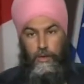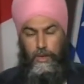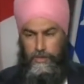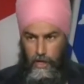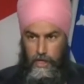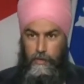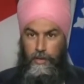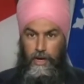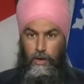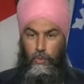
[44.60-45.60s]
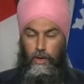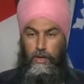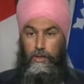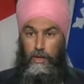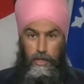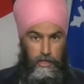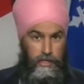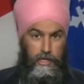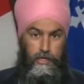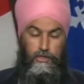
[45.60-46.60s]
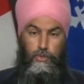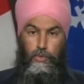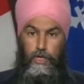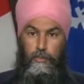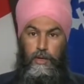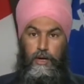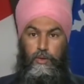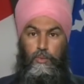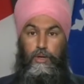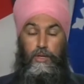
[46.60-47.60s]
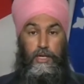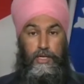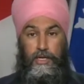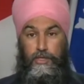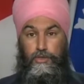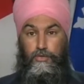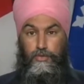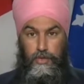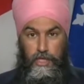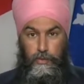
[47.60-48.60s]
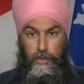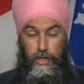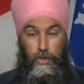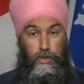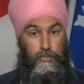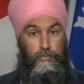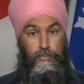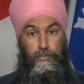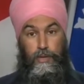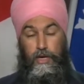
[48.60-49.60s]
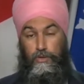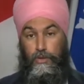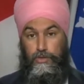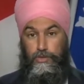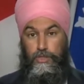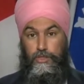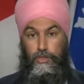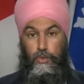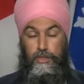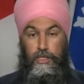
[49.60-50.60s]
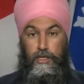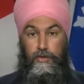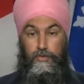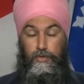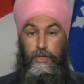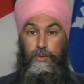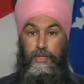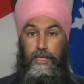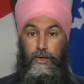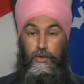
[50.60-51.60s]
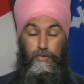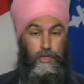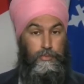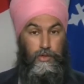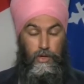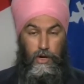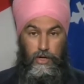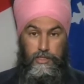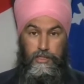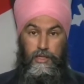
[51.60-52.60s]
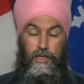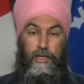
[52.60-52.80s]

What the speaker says: I want to talk about what a lot of Canadians are worried about, what a lot of Canadians are feeling when they go to buy groceries or what they feel when they go to fill up their cars.